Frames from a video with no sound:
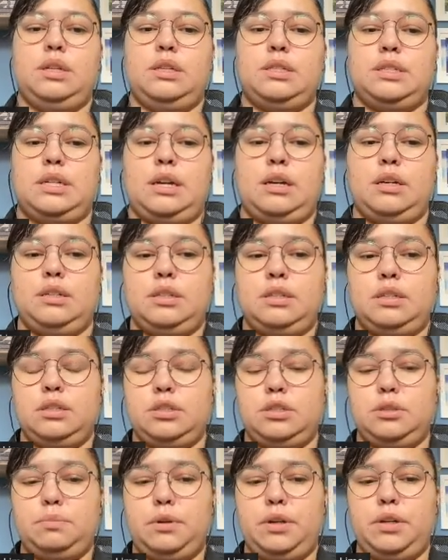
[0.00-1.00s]
design the
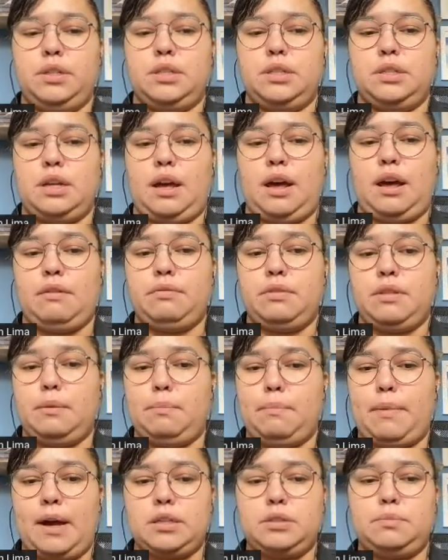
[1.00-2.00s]
experience, have the
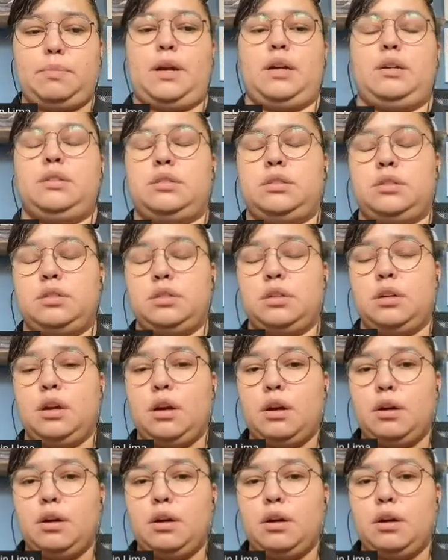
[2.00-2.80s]
best practices